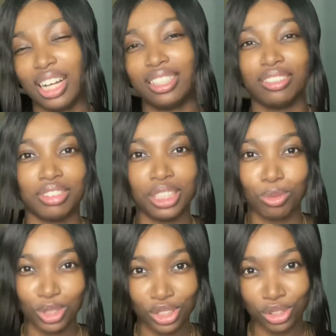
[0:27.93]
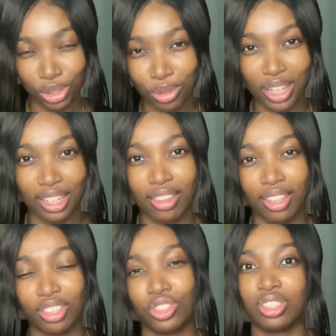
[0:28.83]
I didn't really want to do
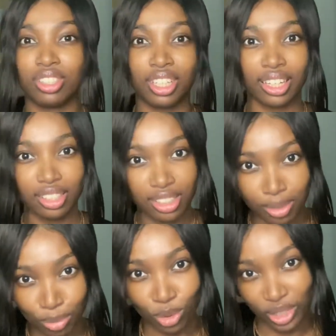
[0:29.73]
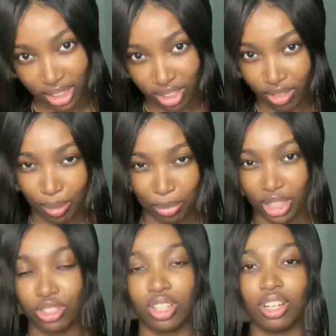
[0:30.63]
anything, just to take a simple Instagram
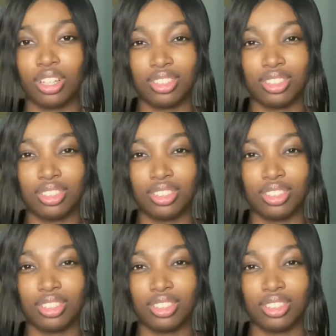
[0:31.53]
picture